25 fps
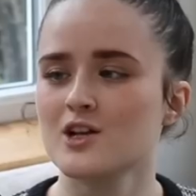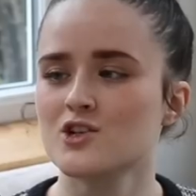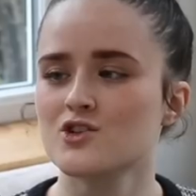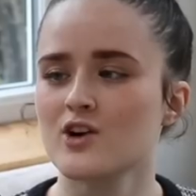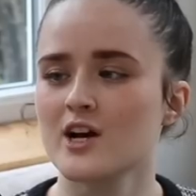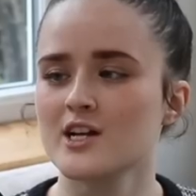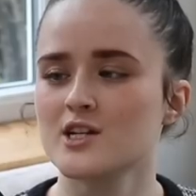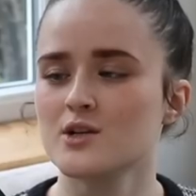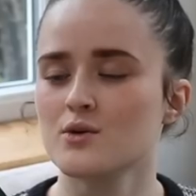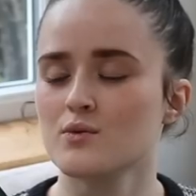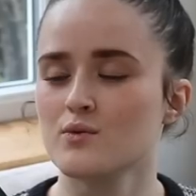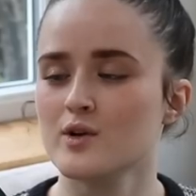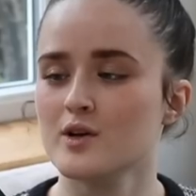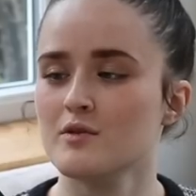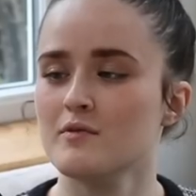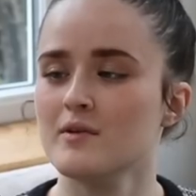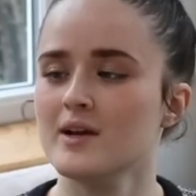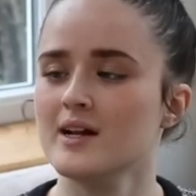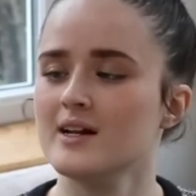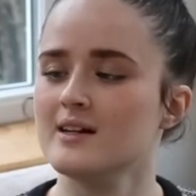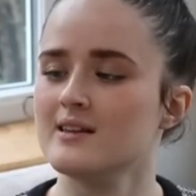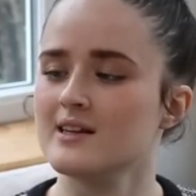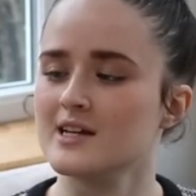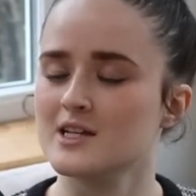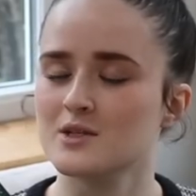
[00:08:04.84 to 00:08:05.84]
to try to
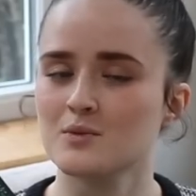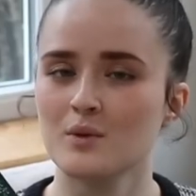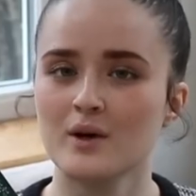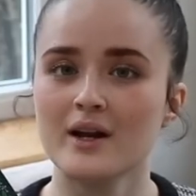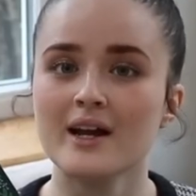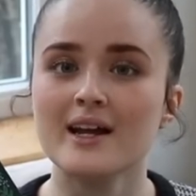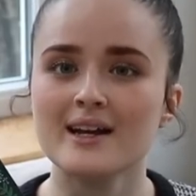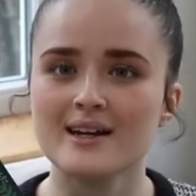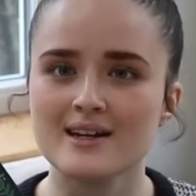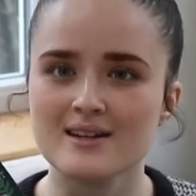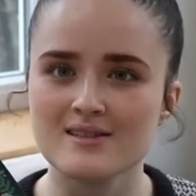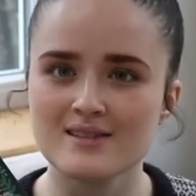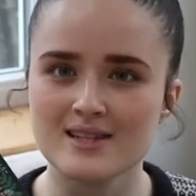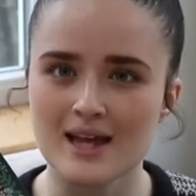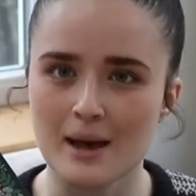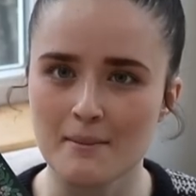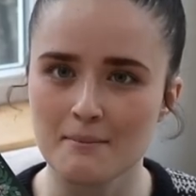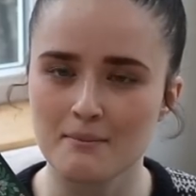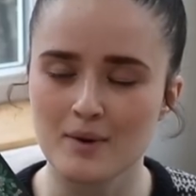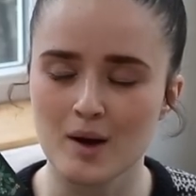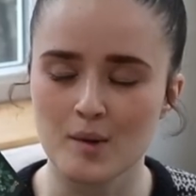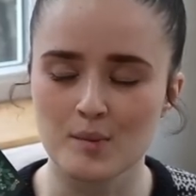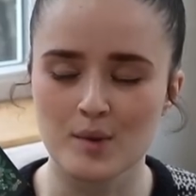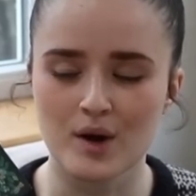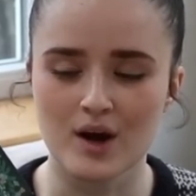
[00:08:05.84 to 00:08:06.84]
reread this one in
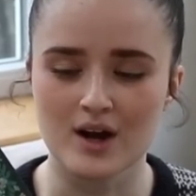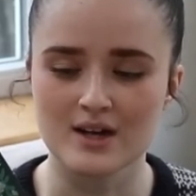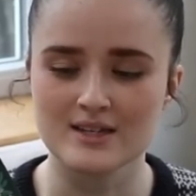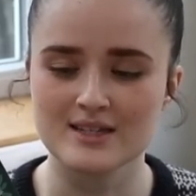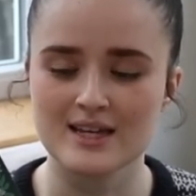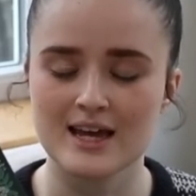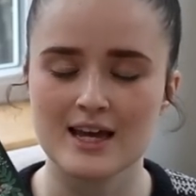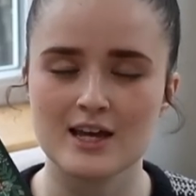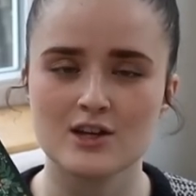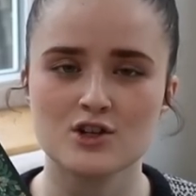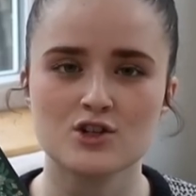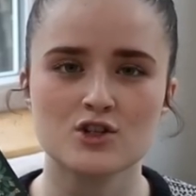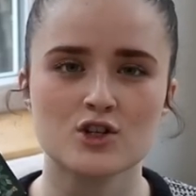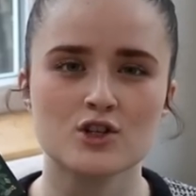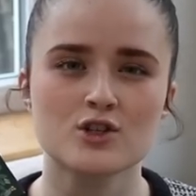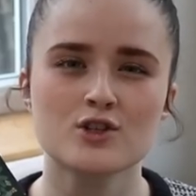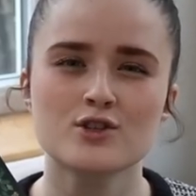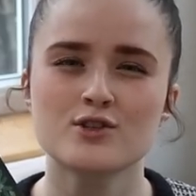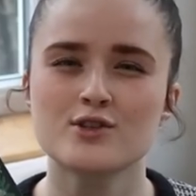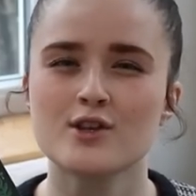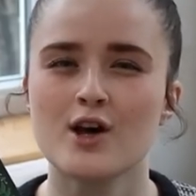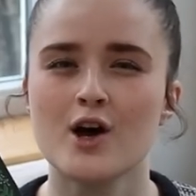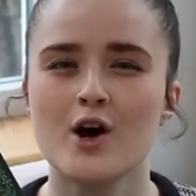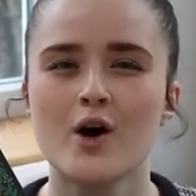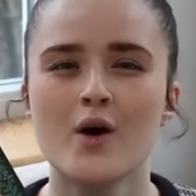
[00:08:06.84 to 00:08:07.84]
December because it is just
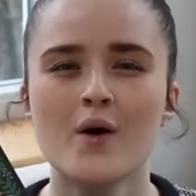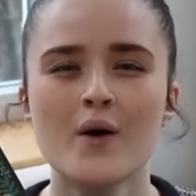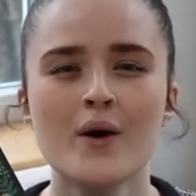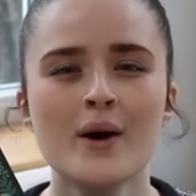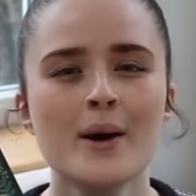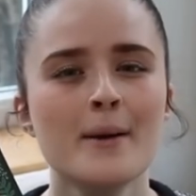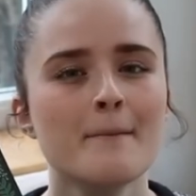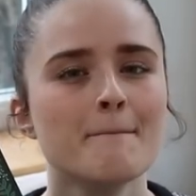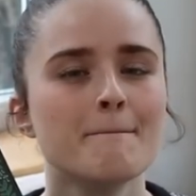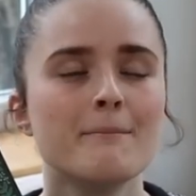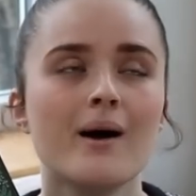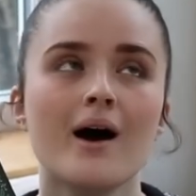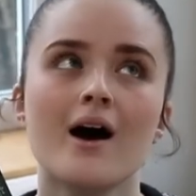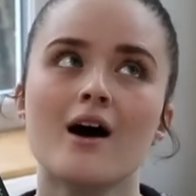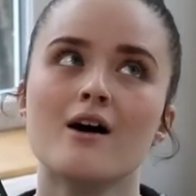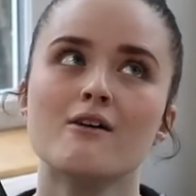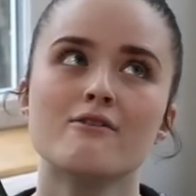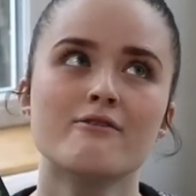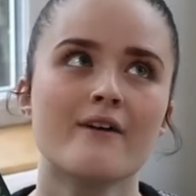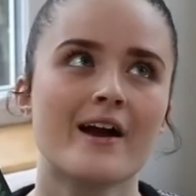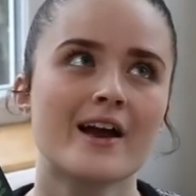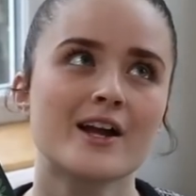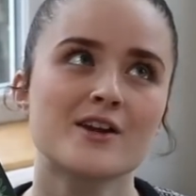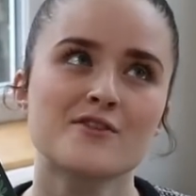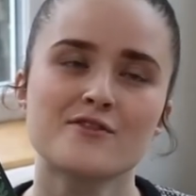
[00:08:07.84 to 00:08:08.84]
so
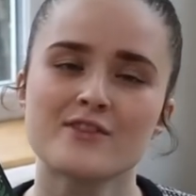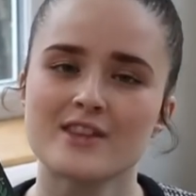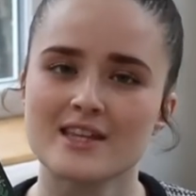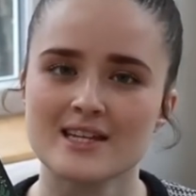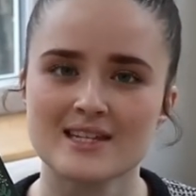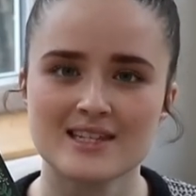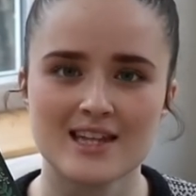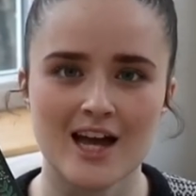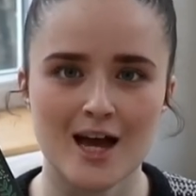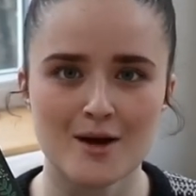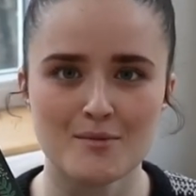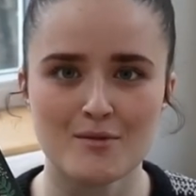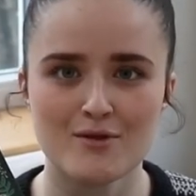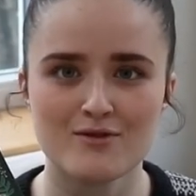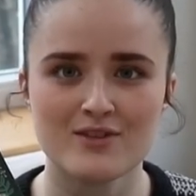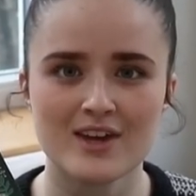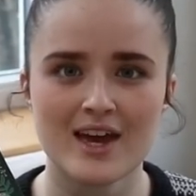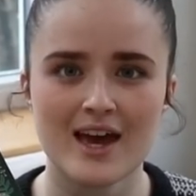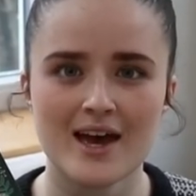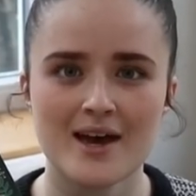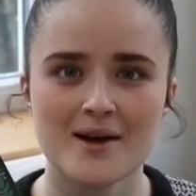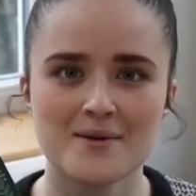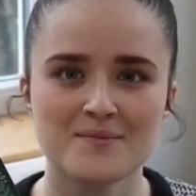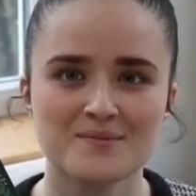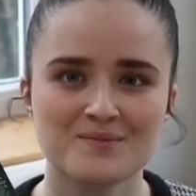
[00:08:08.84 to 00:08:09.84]
perfect for this time of
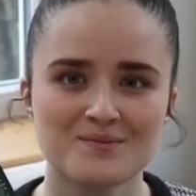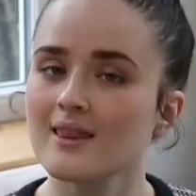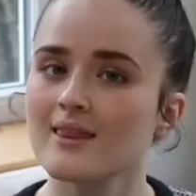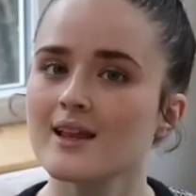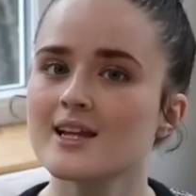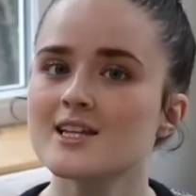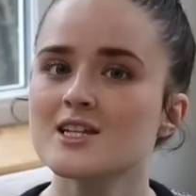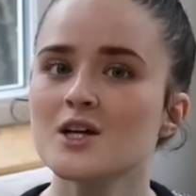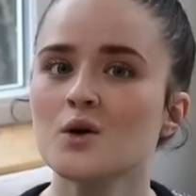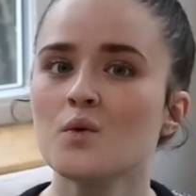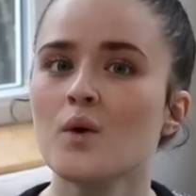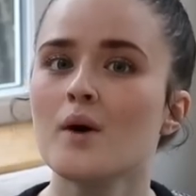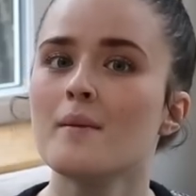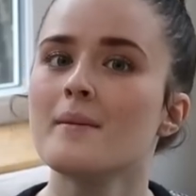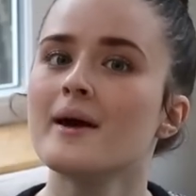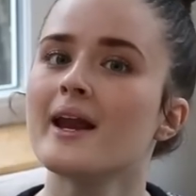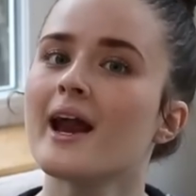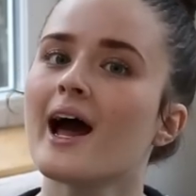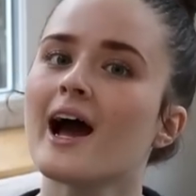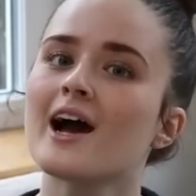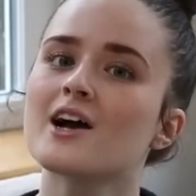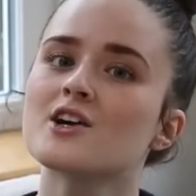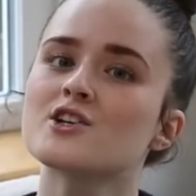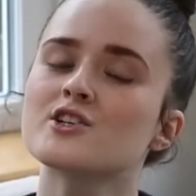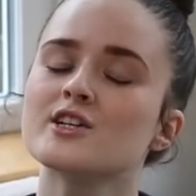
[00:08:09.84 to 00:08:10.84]
year. Little Women
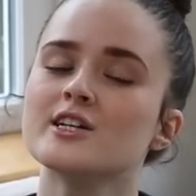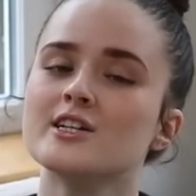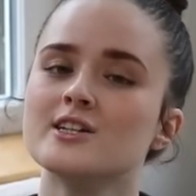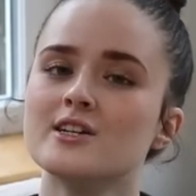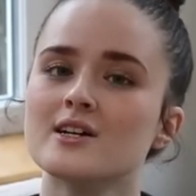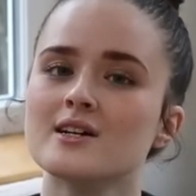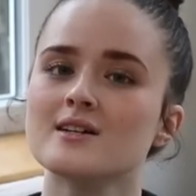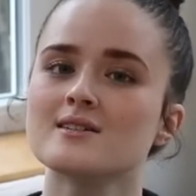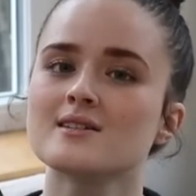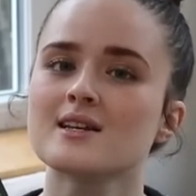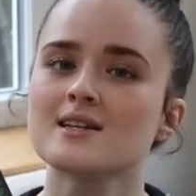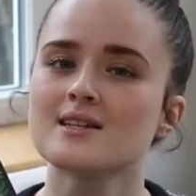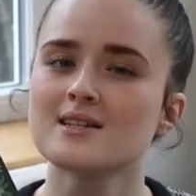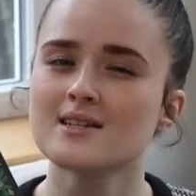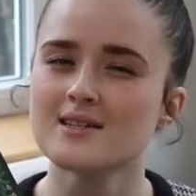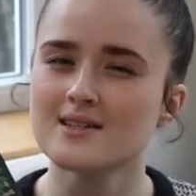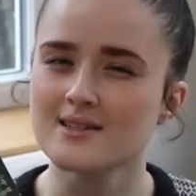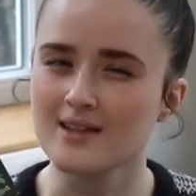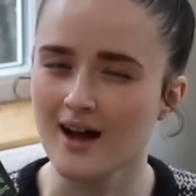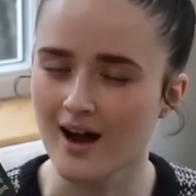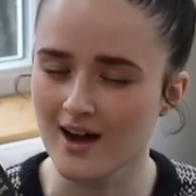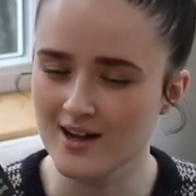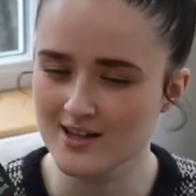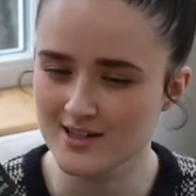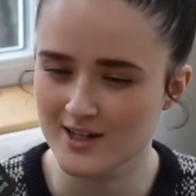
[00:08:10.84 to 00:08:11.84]
actually does
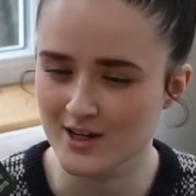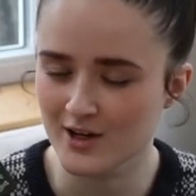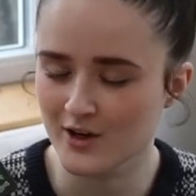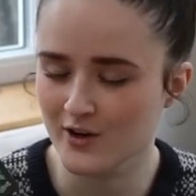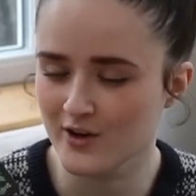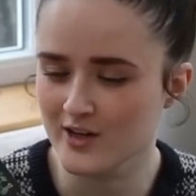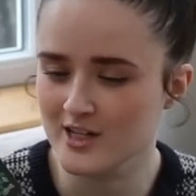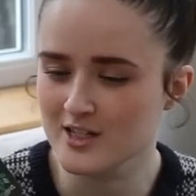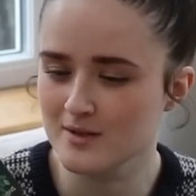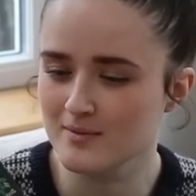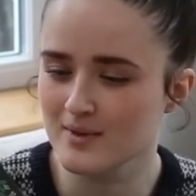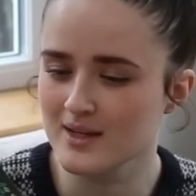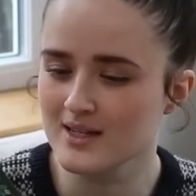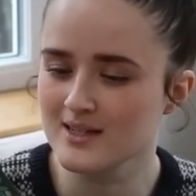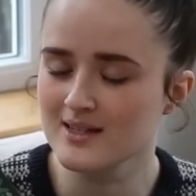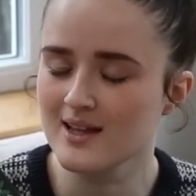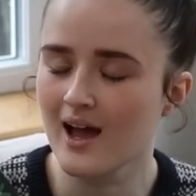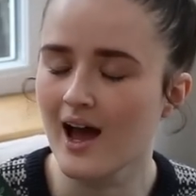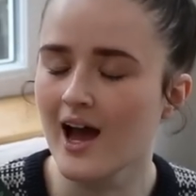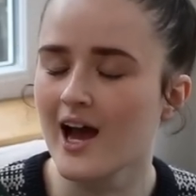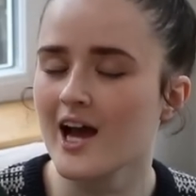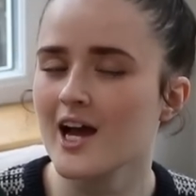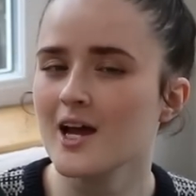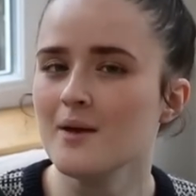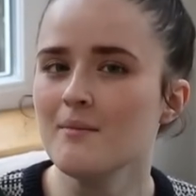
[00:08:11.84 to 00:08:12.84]
start at Christmas
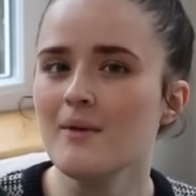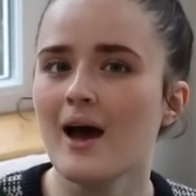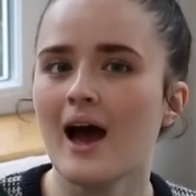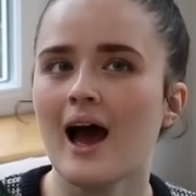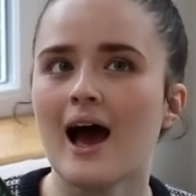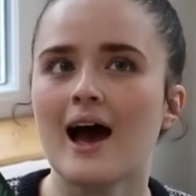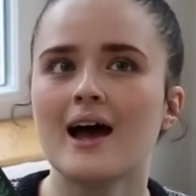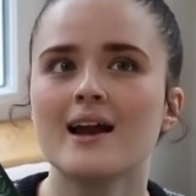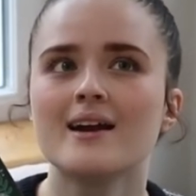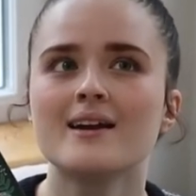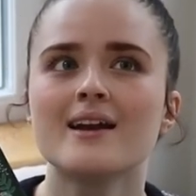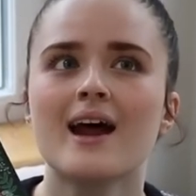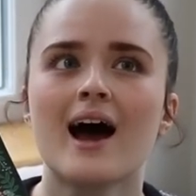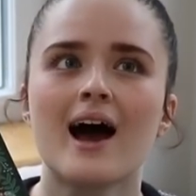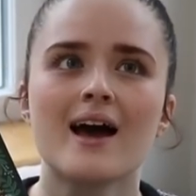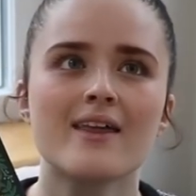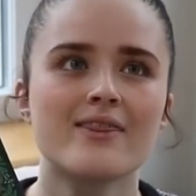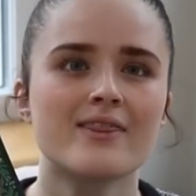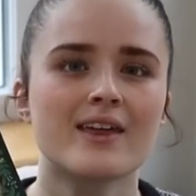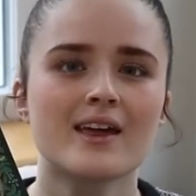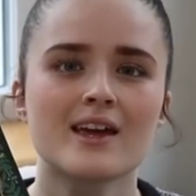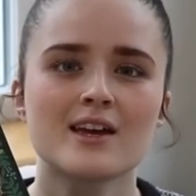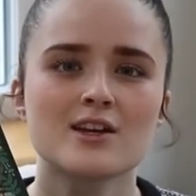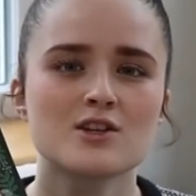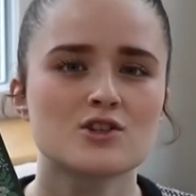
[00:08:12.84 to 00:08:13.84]
time, and I
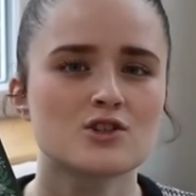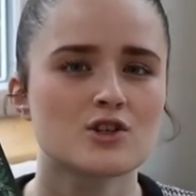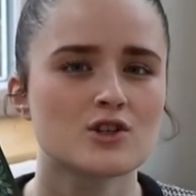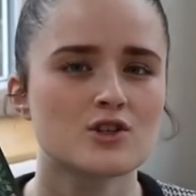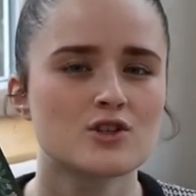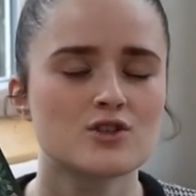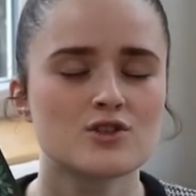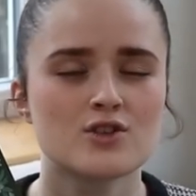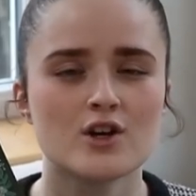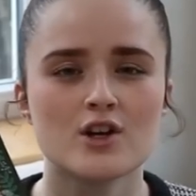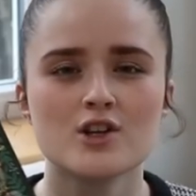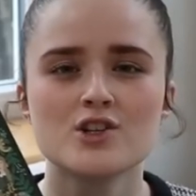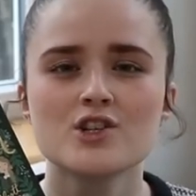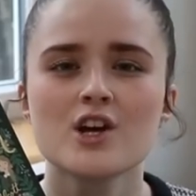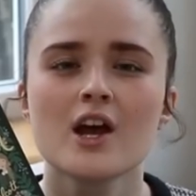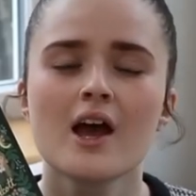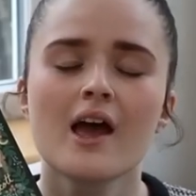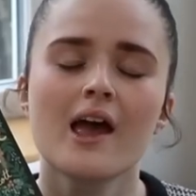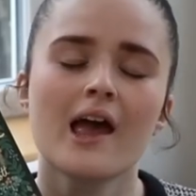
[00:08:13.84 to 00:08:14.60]
think it's just such